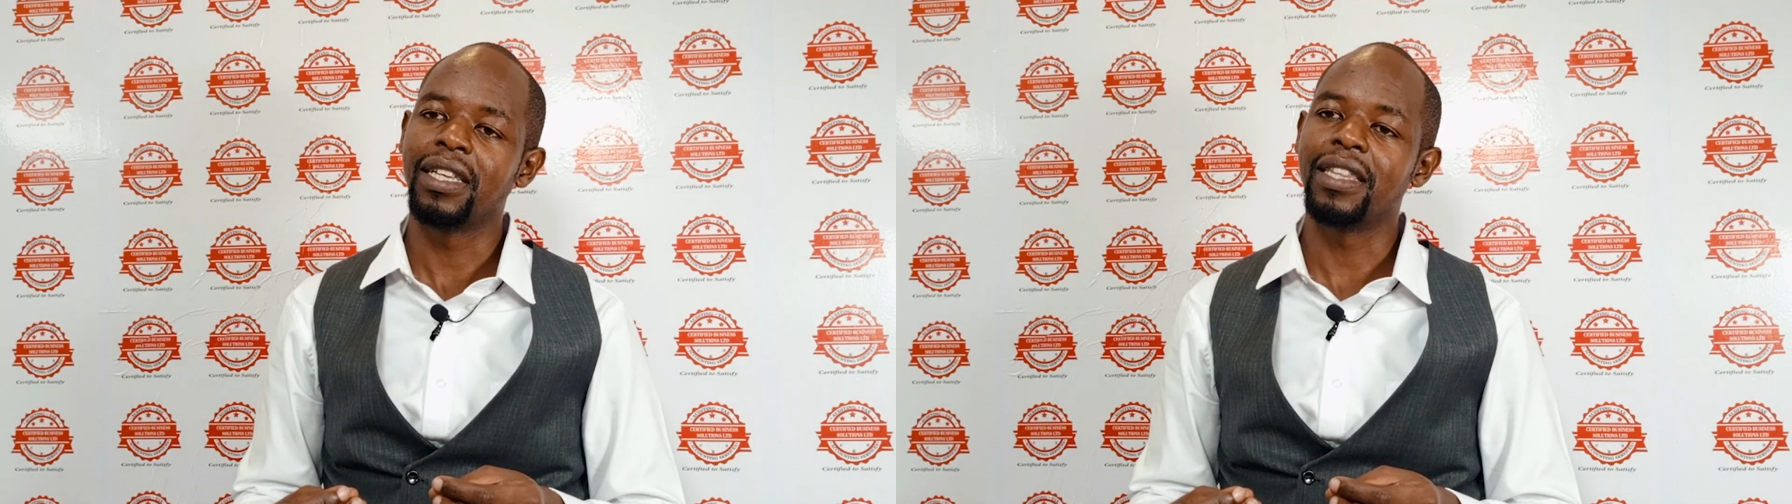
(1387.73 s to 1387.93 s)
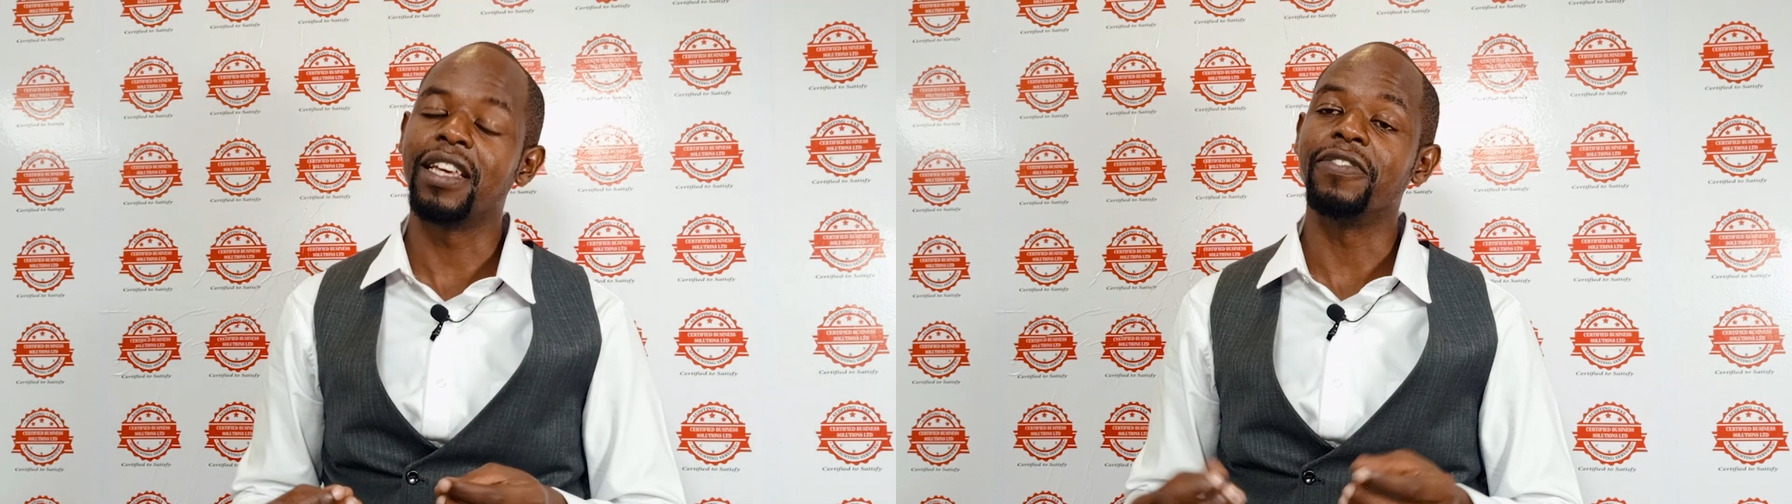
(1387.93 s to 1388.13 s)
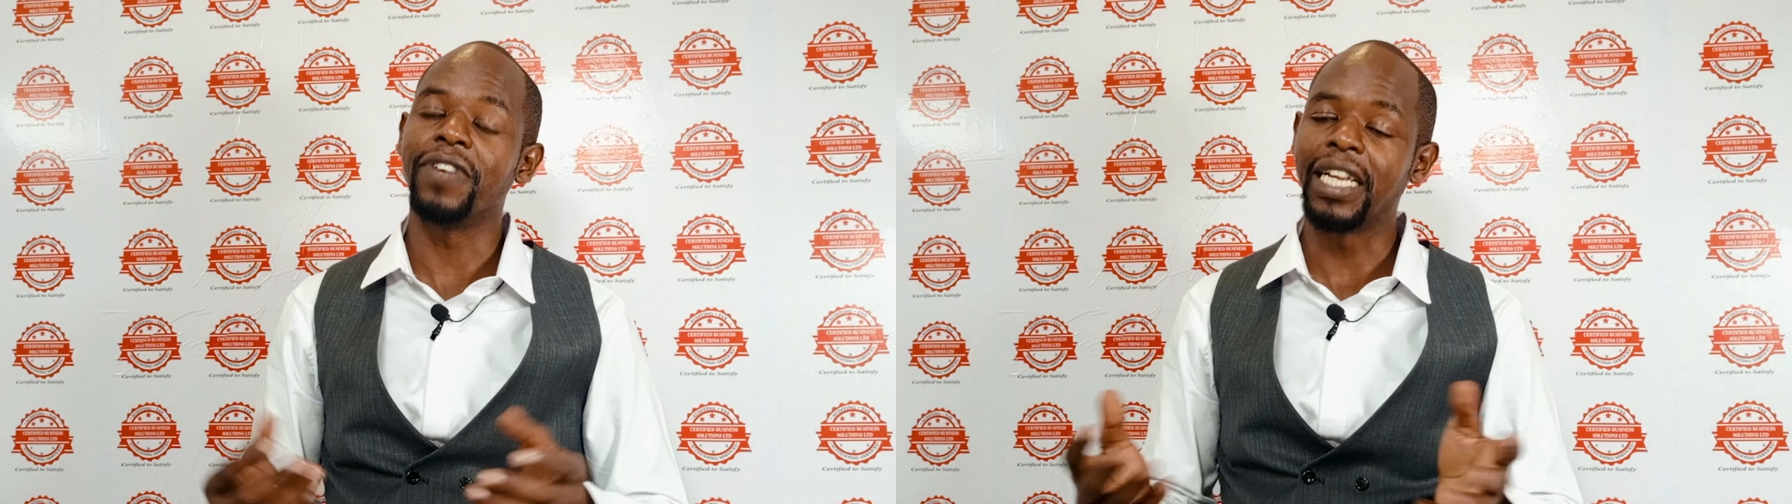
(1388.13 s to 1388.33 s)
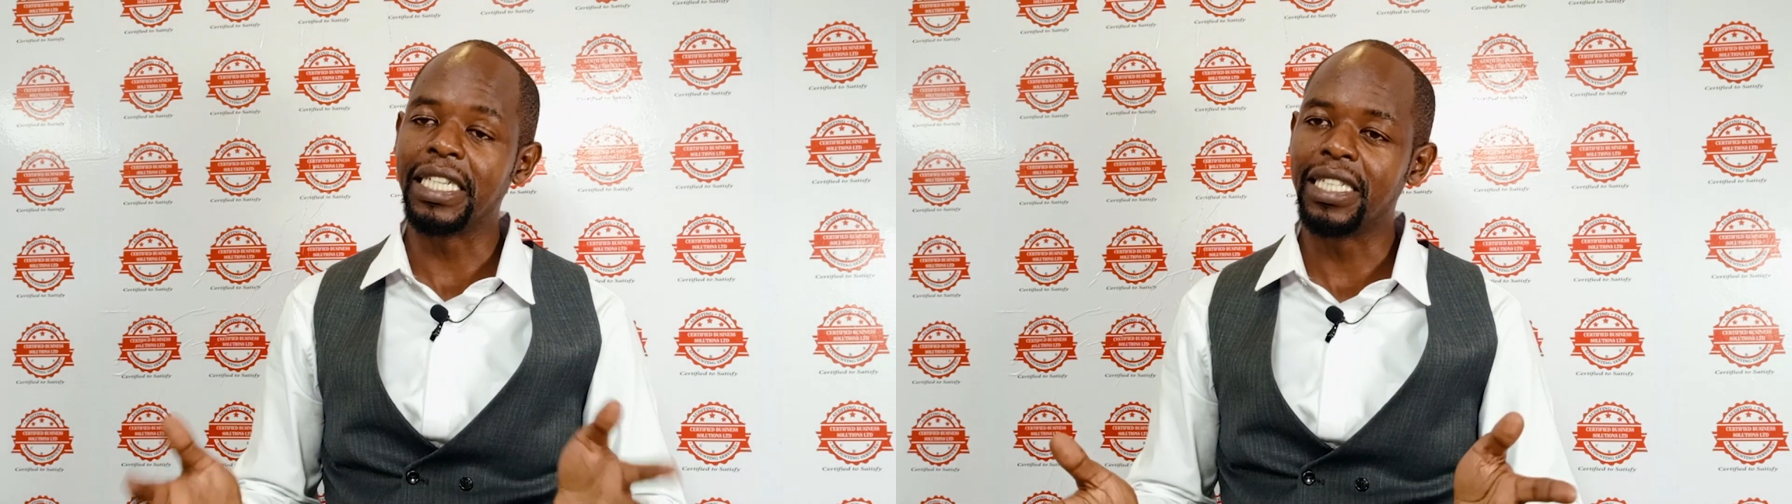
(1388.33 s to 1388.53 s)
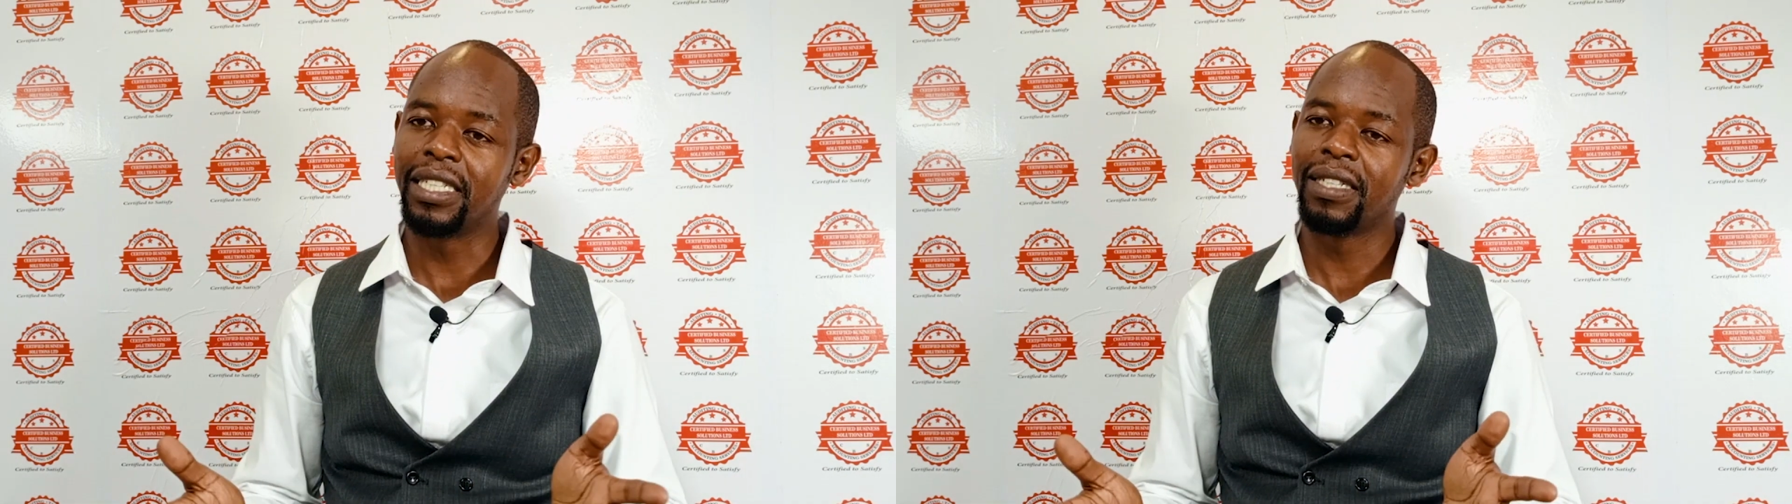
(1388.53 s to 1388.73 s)
they
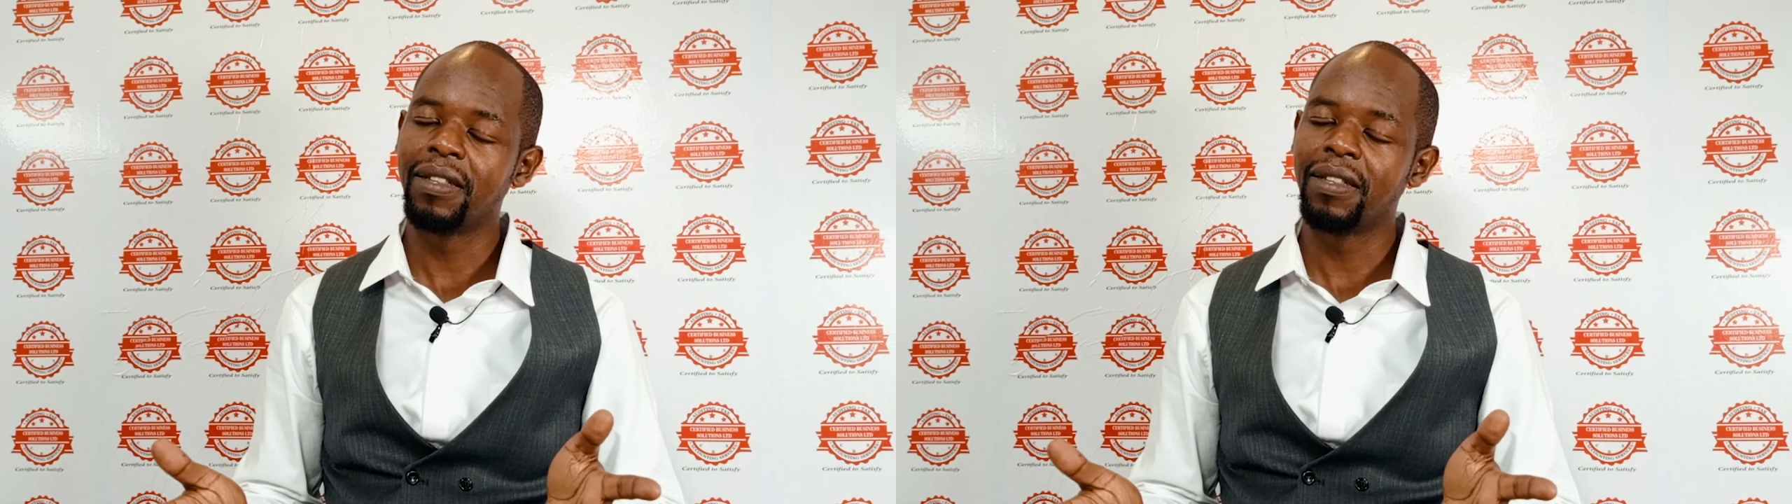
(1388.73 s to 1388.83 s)
failed.